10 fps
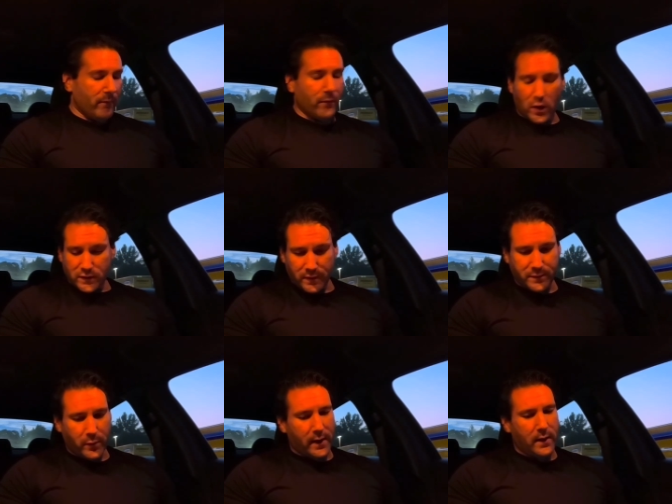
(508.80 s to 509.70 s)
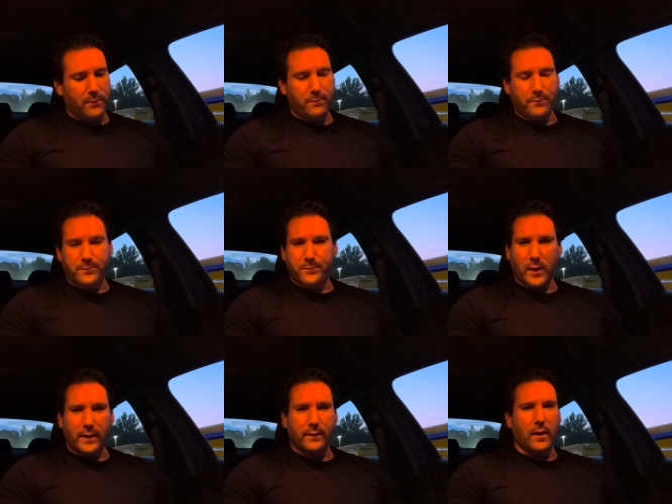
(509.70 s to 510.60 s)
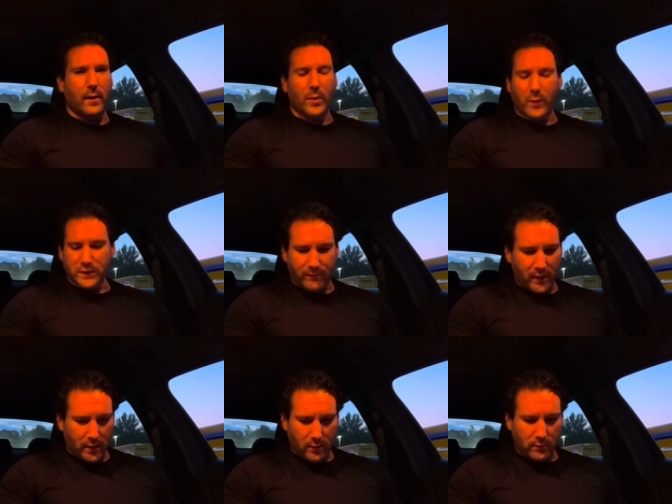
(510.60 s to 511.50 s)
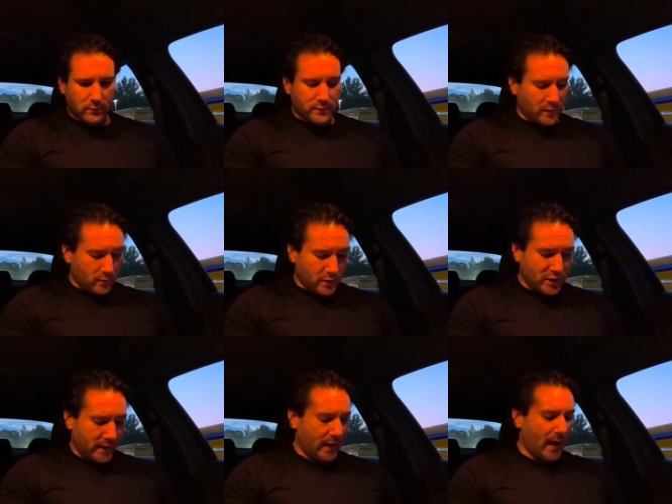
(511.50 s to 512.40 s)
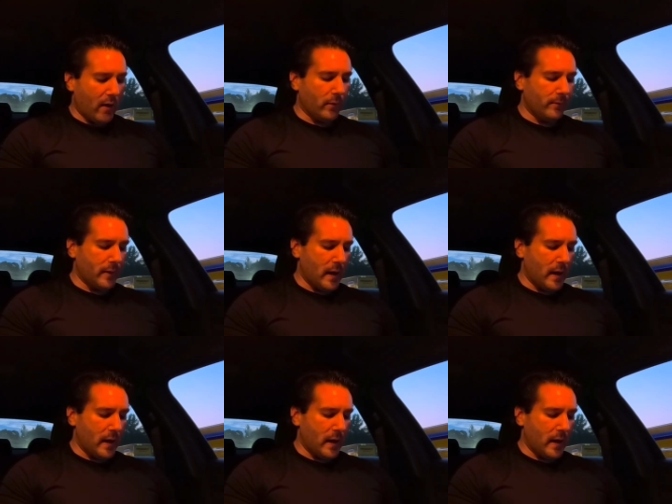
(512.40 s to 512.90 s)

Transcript: hard to explain, but I'm gonna post a video so you can check it out.